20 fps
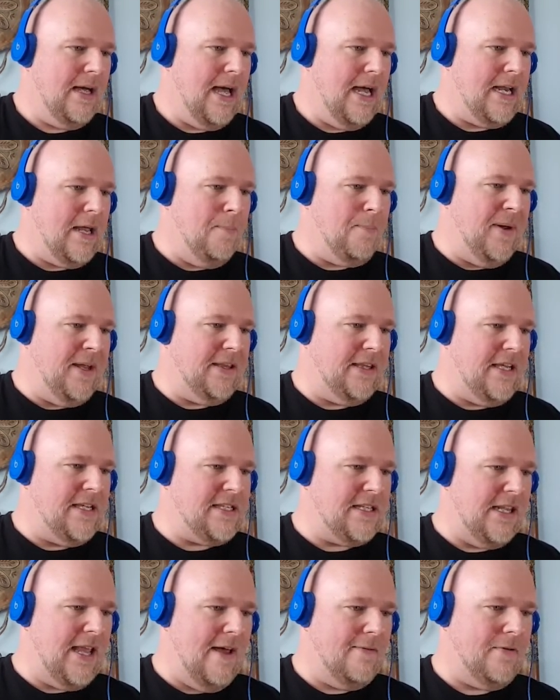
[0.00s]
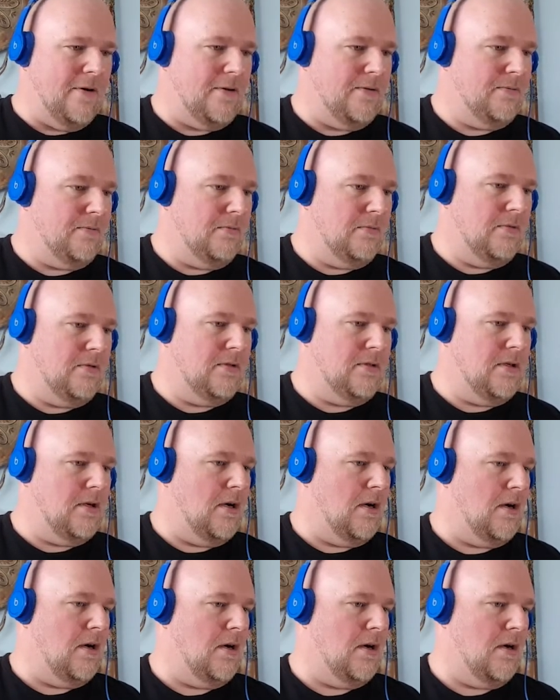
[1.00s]
How do you beat this level?
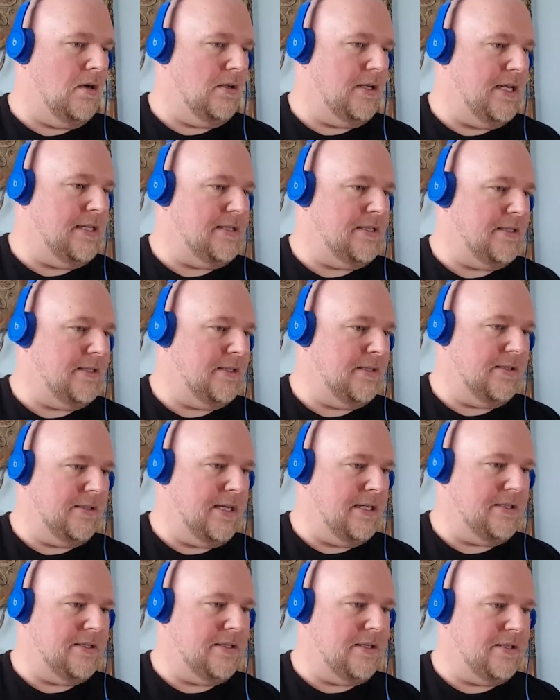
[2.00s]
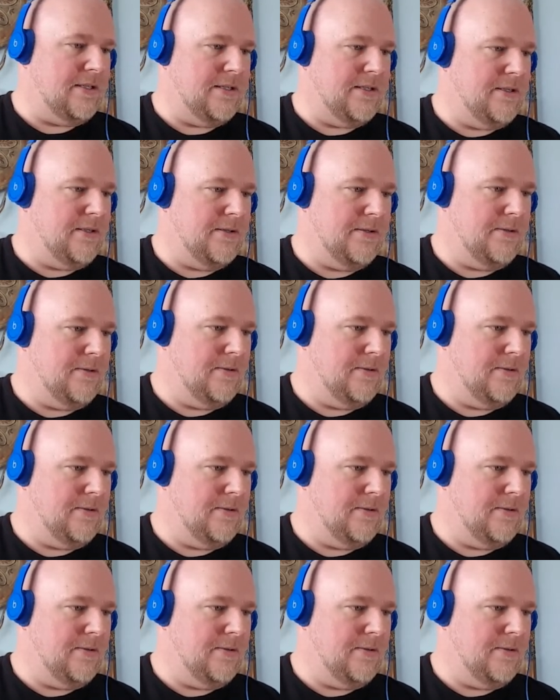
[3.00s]
Oh, that's just...